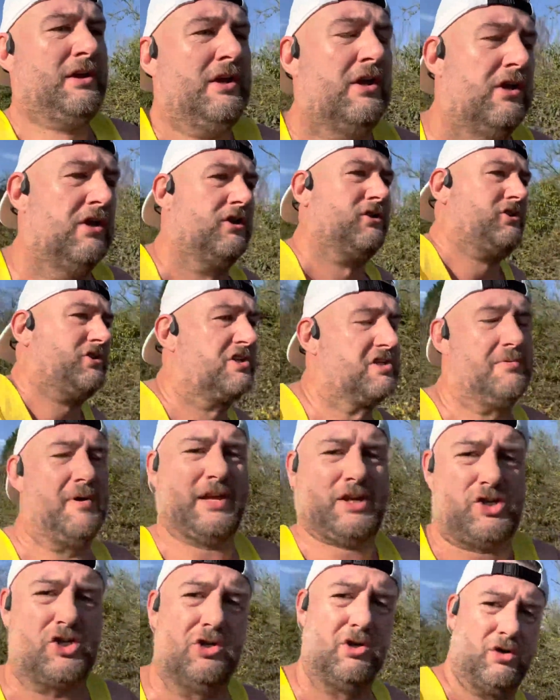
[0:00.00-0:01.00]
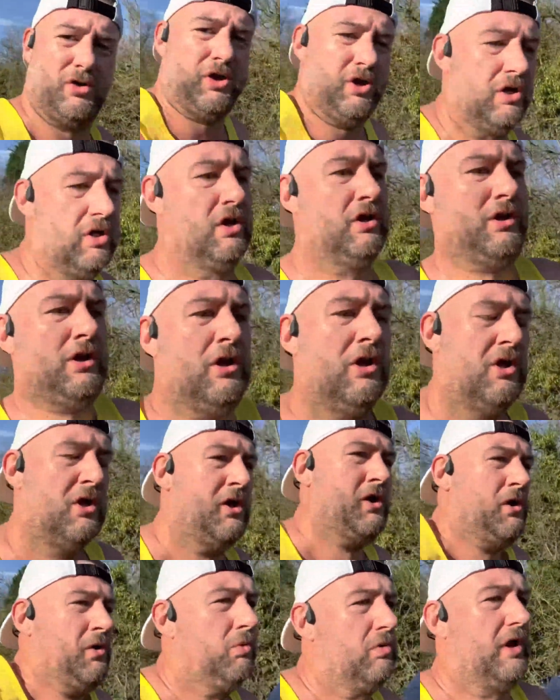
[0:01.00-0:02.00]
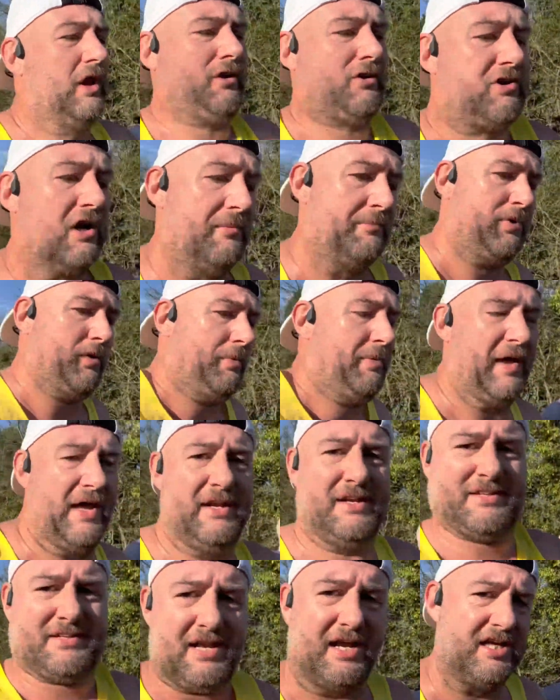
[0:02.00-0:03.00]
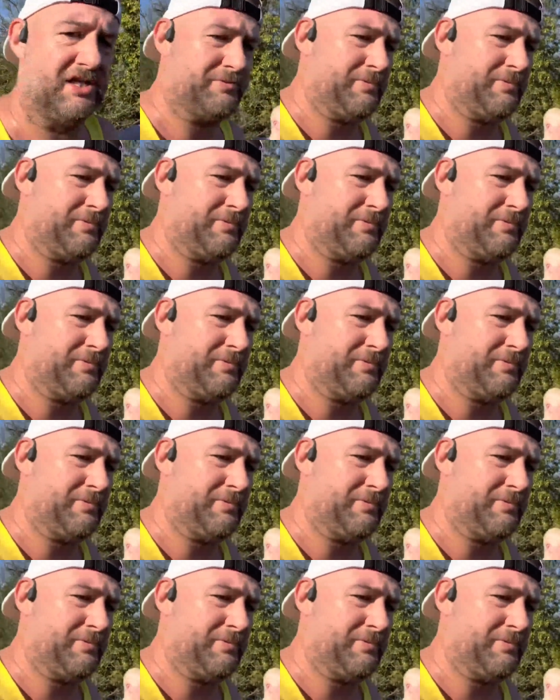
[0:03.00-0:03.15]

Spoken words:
just to make sure we don't cramp up at any stage.